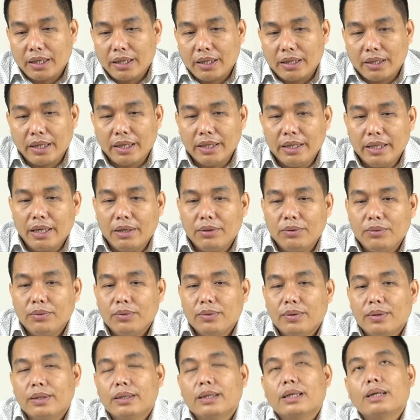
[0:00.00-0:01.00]
Right now,
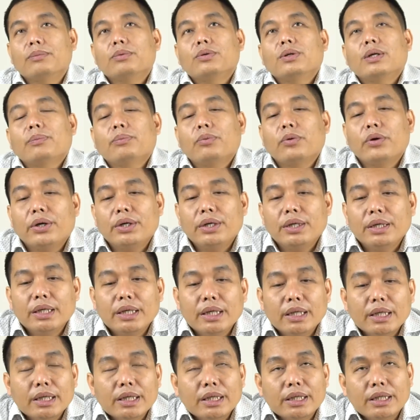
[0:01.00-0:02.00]
come to the point,
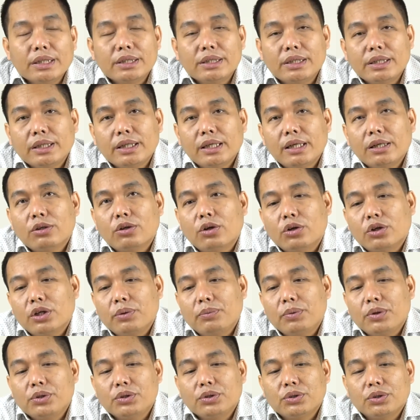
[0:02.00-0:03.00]
historical
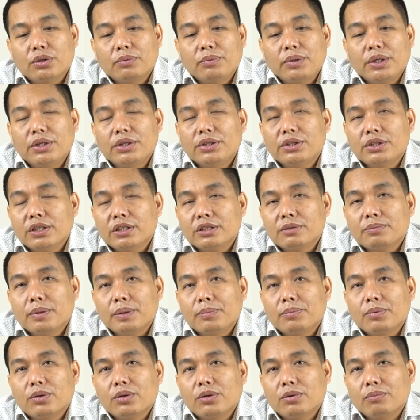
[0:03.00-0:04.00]
contribution of indigenous
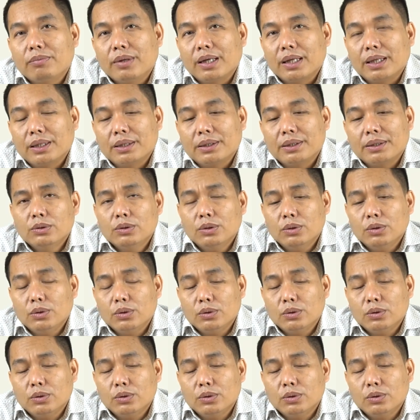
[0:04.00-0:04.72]
people of Bangladesh.